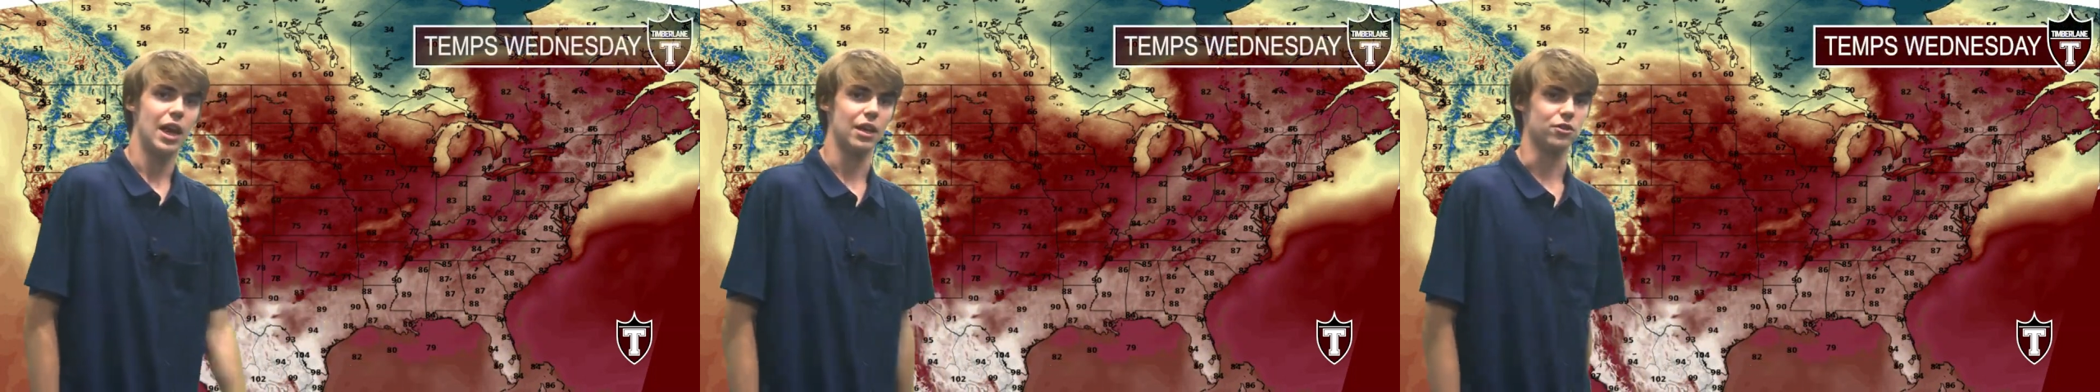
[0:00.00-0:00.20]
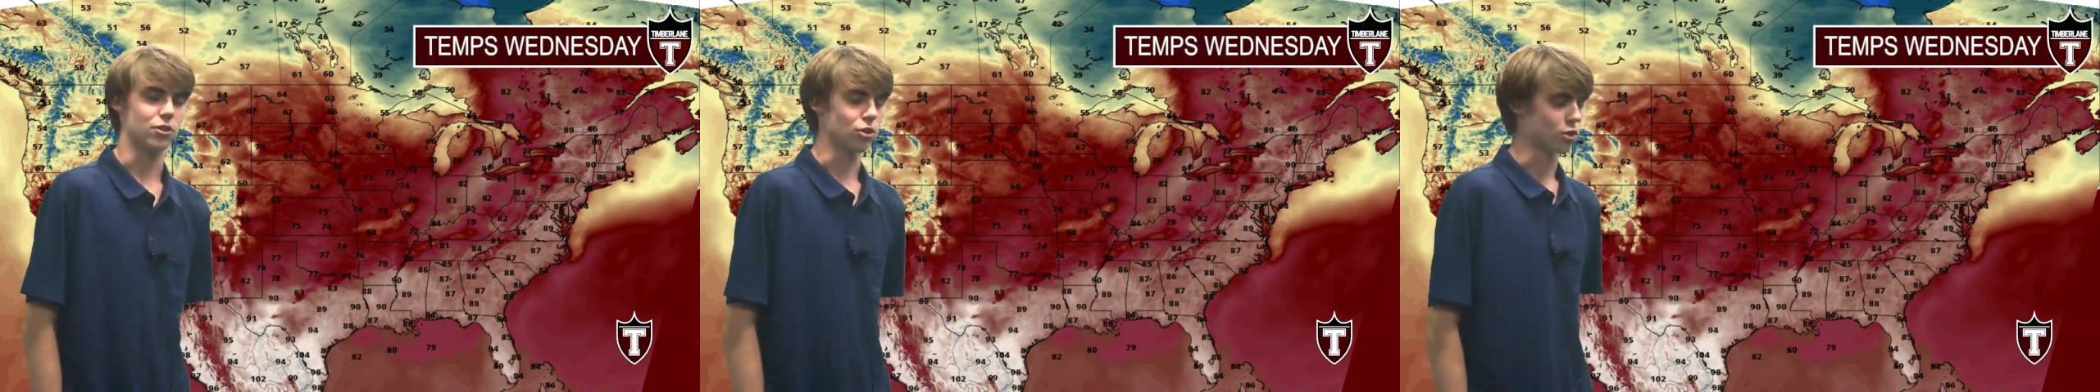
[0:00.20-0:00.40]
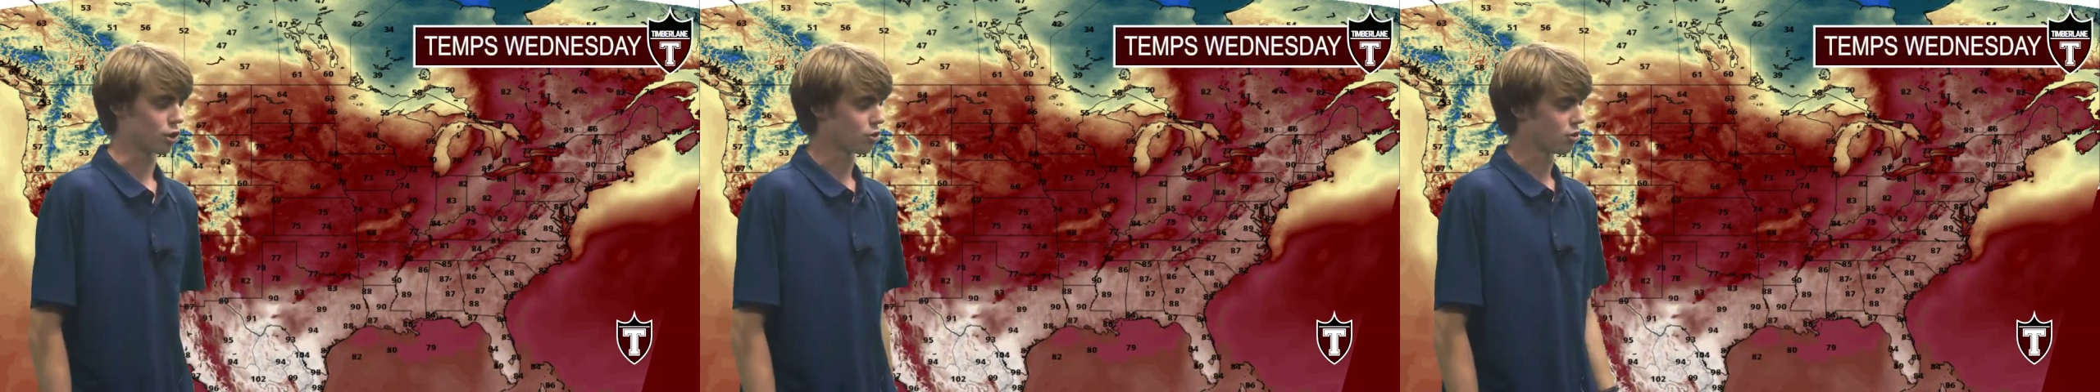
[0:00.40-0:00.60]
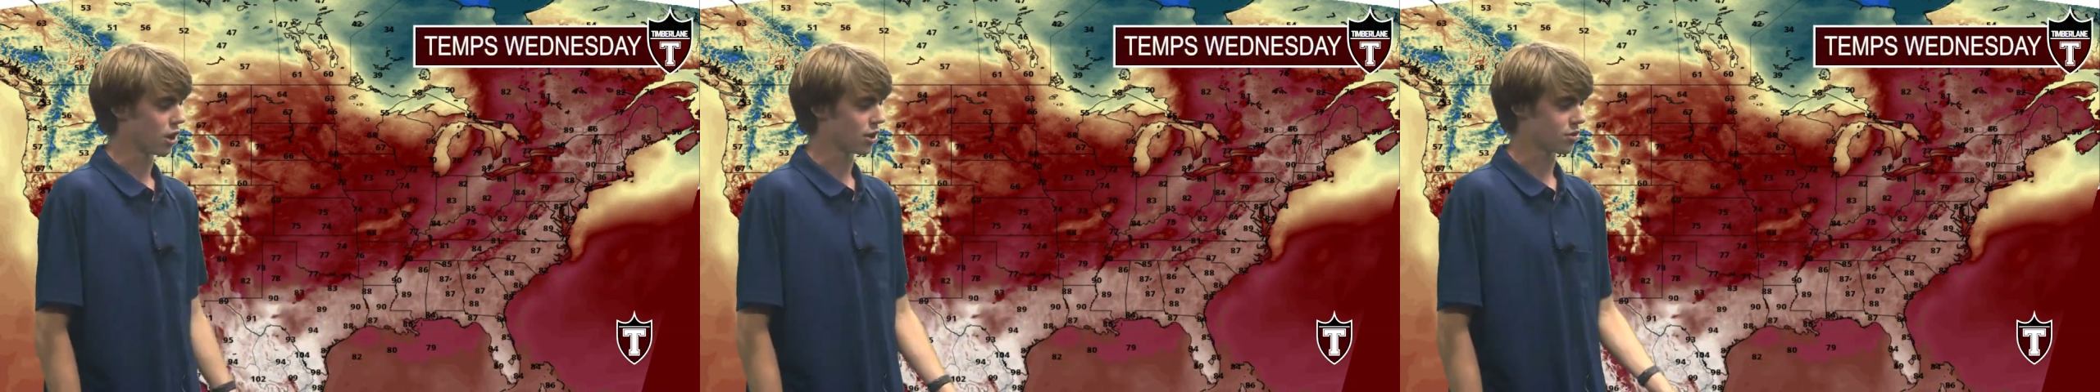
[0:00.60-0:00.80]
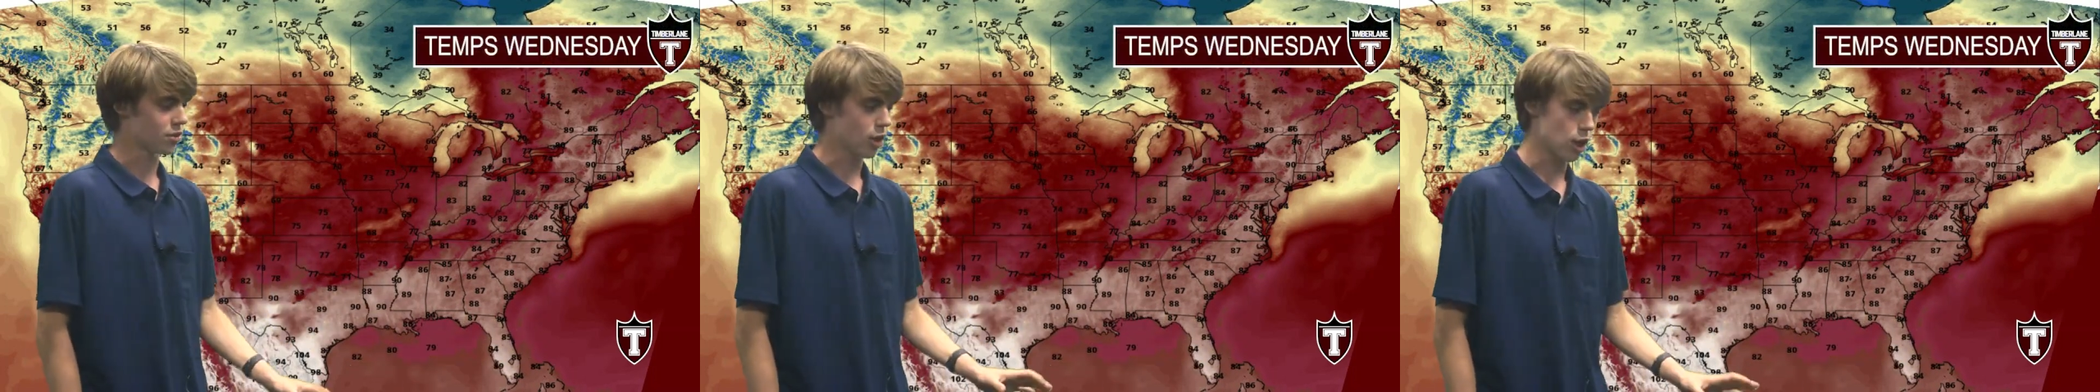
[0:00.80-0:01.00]
As you look
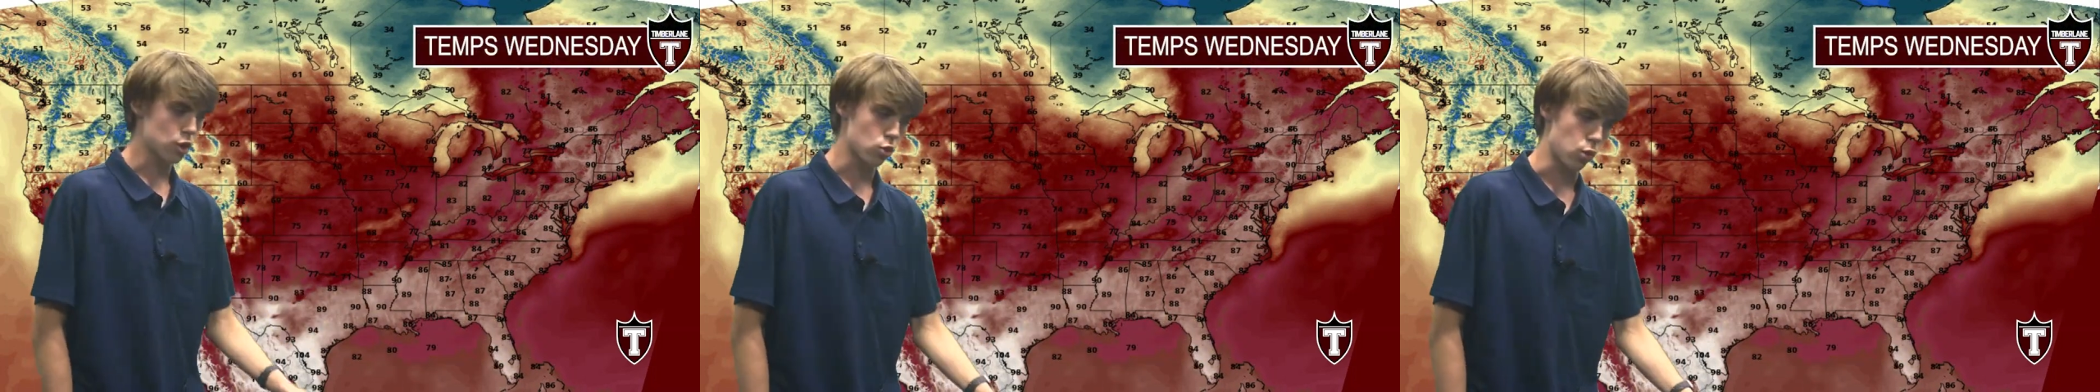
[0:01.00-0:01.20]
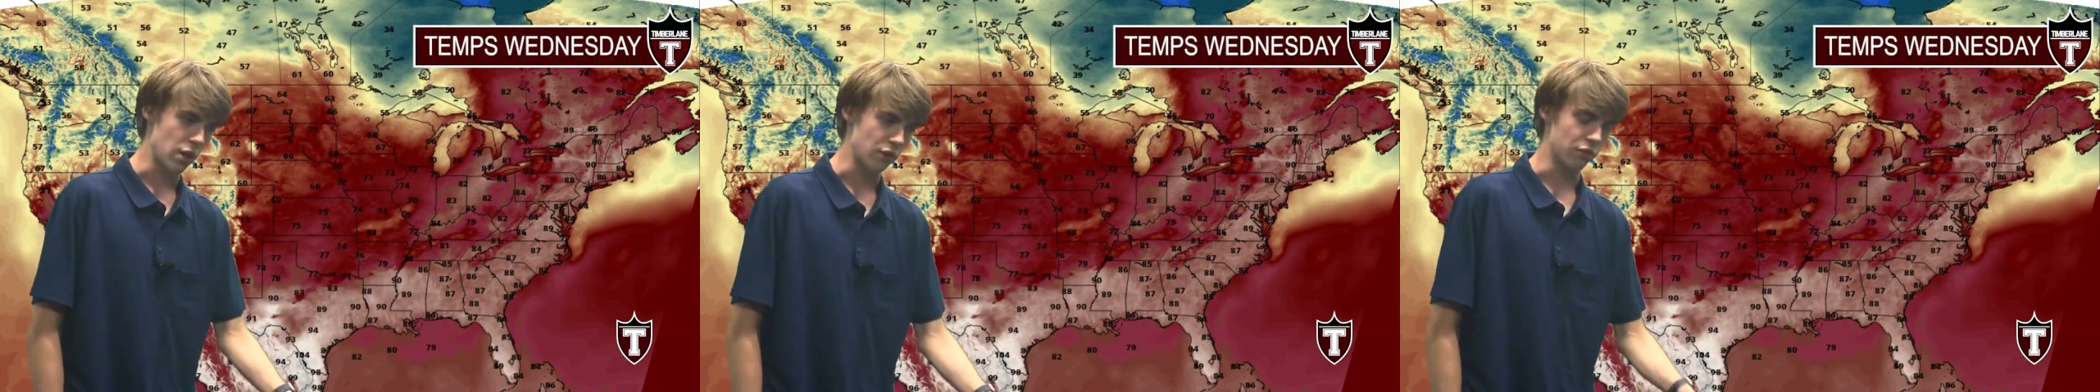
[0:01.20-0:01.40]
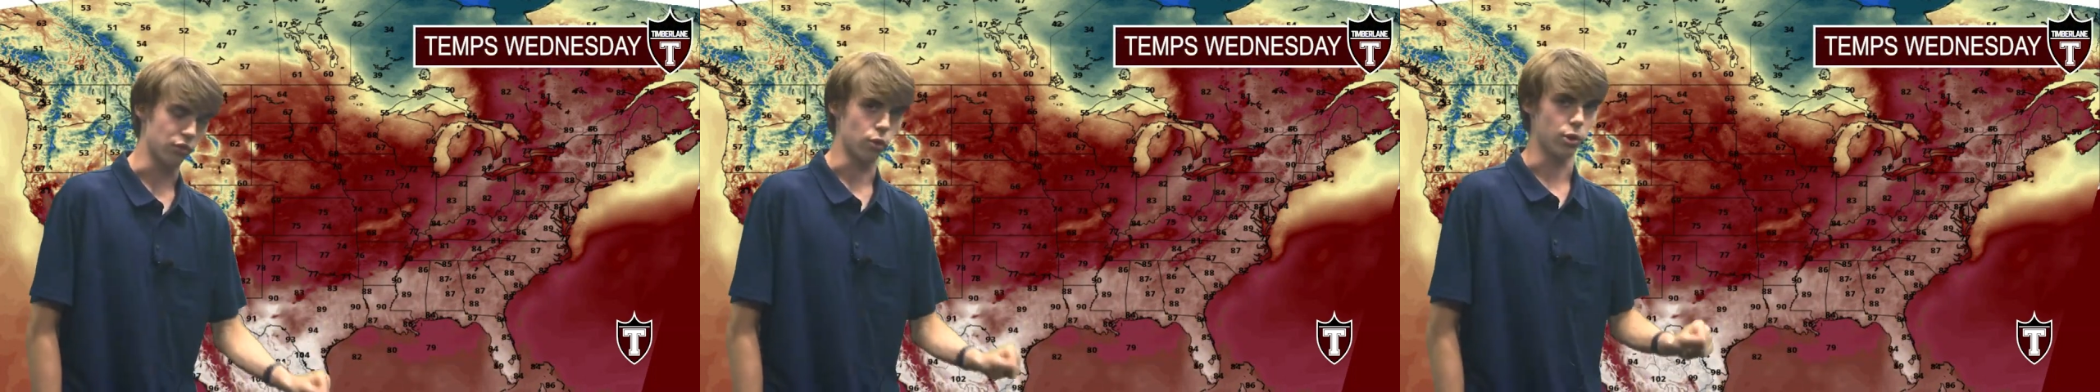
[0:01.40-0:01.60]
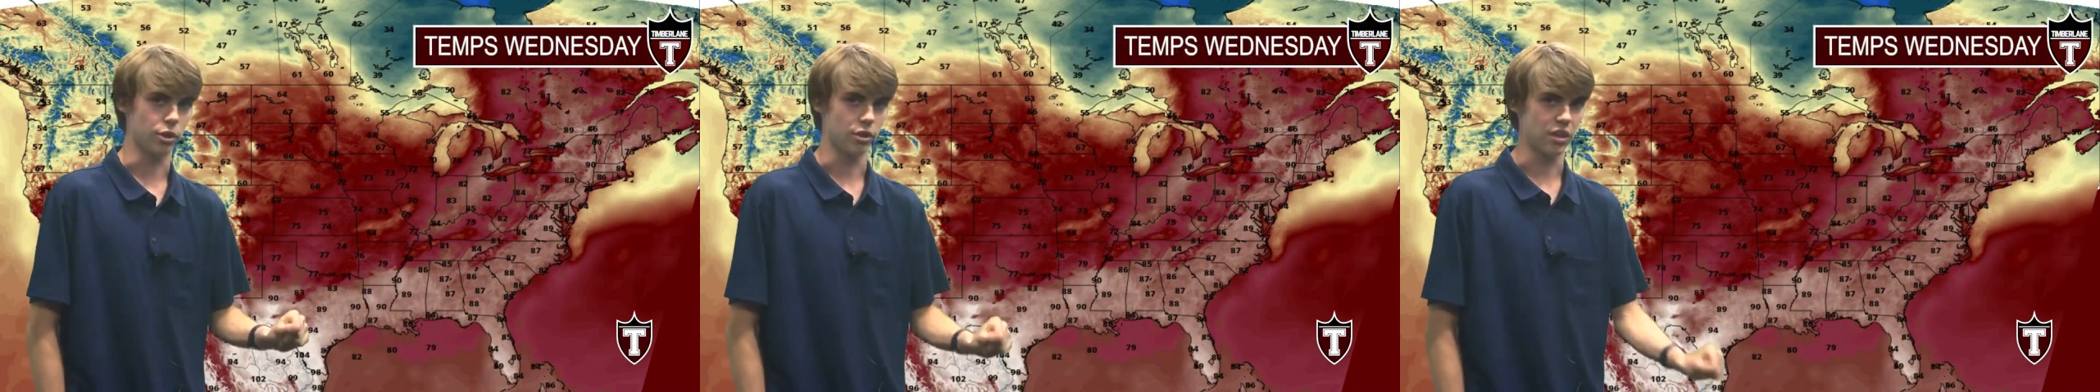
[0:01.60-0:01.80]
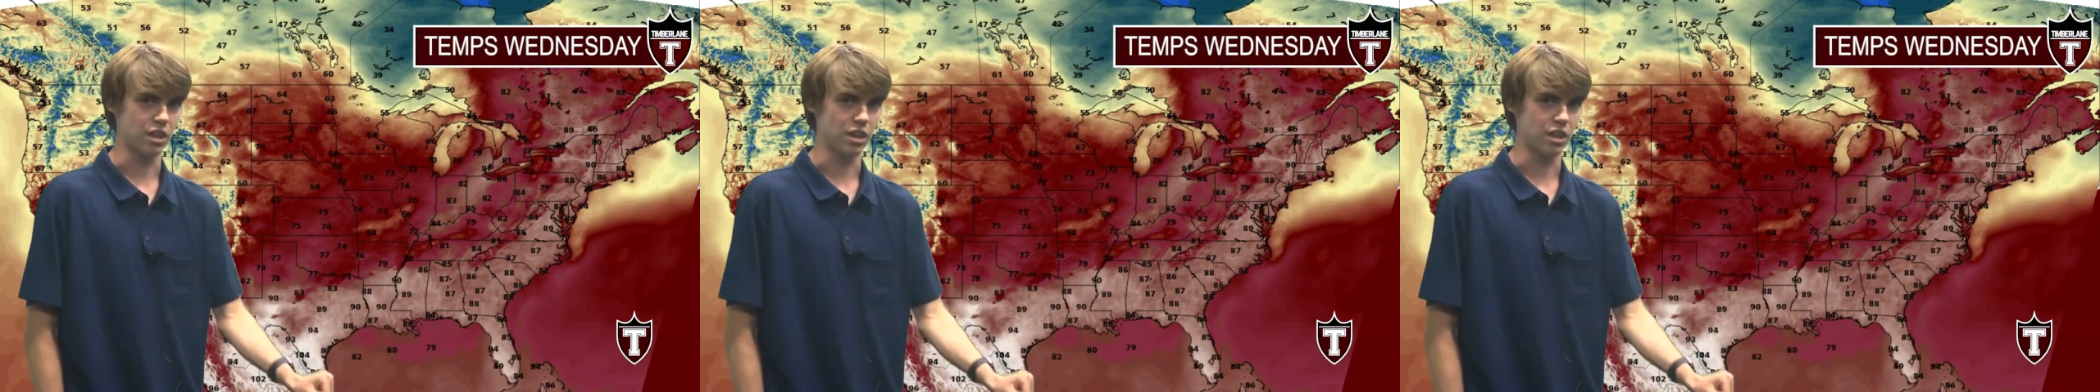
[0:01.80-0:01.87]
across, not quite Florida,